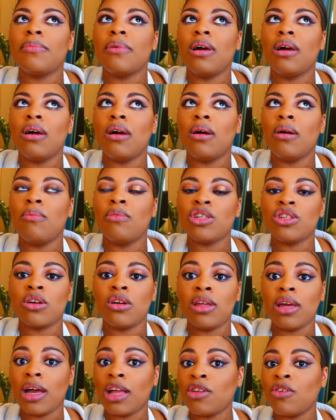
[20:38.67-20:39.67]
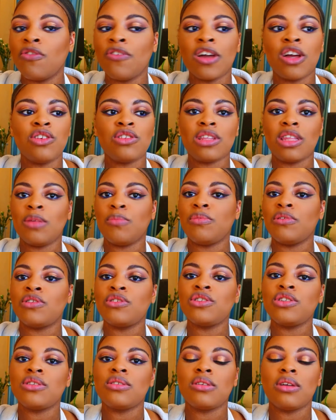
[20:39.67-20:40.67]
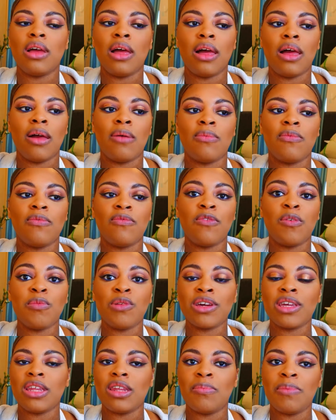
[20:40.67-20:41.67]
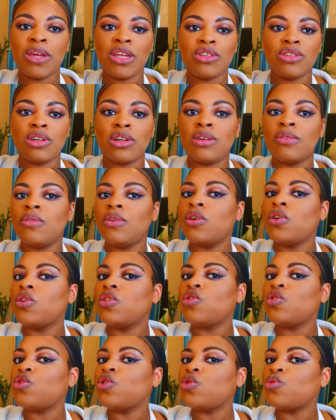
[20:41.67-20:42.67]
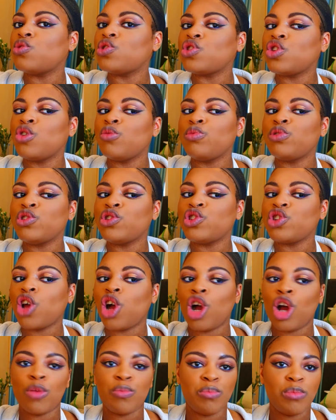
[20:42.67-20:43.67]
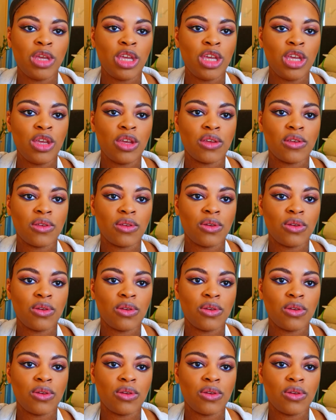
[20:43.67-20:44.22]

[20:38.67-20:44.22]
uh, what do you call it? I don't think I use any blush. Um, from looking at the picture, there was no blush on me.